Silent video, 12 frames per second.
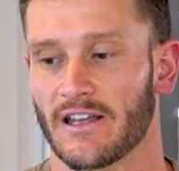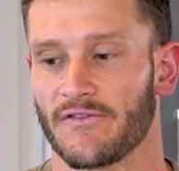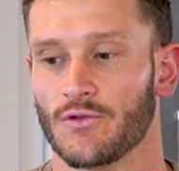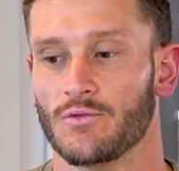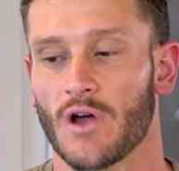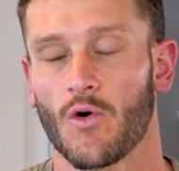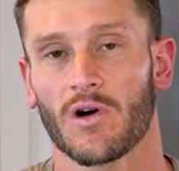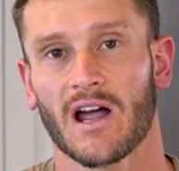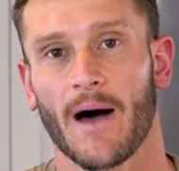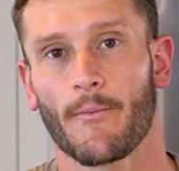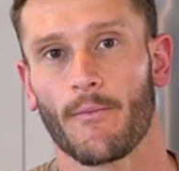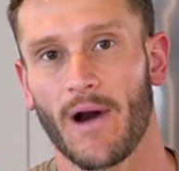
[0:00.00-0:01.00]
If you don't
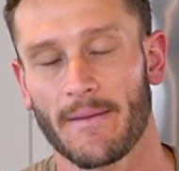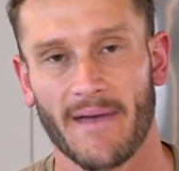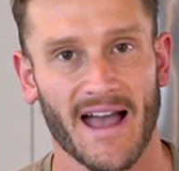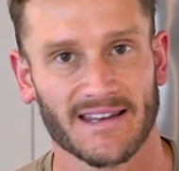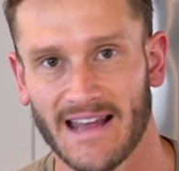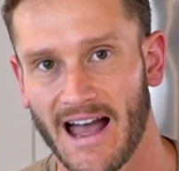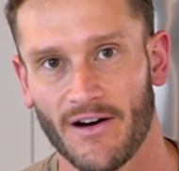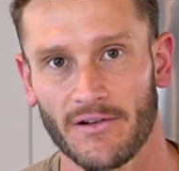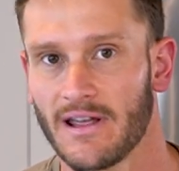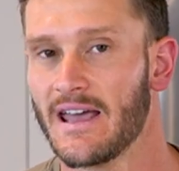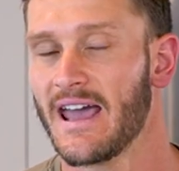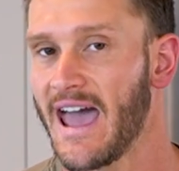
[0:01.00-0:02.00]
come right back
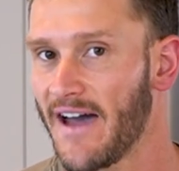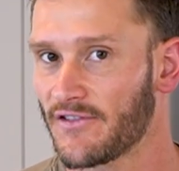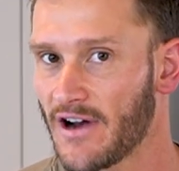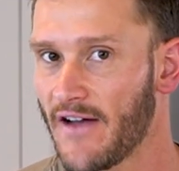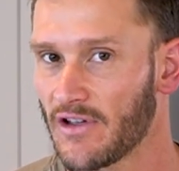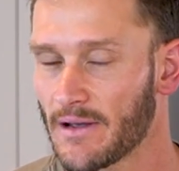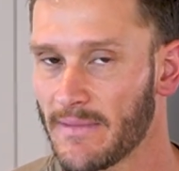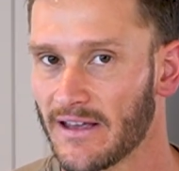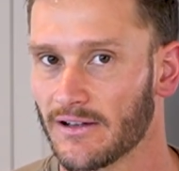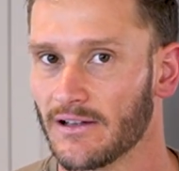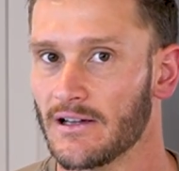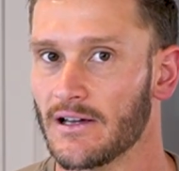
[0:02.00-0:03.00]
down after having a
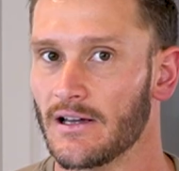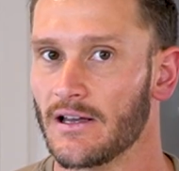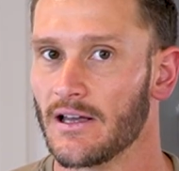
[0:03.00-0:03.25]
meal,